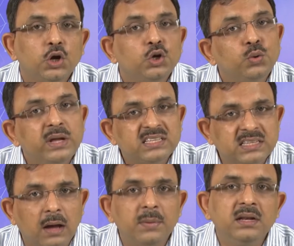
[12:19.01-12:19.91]
to
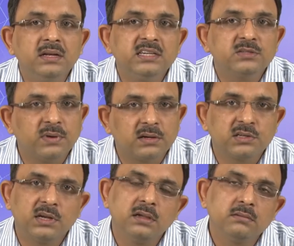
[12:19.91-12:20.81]
examine its
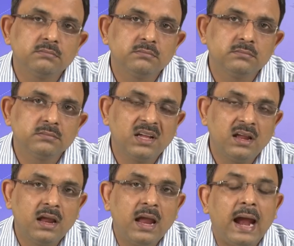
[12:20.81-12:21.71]
functioning
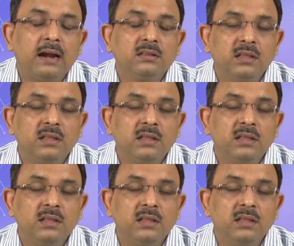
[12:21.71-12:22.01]
and on the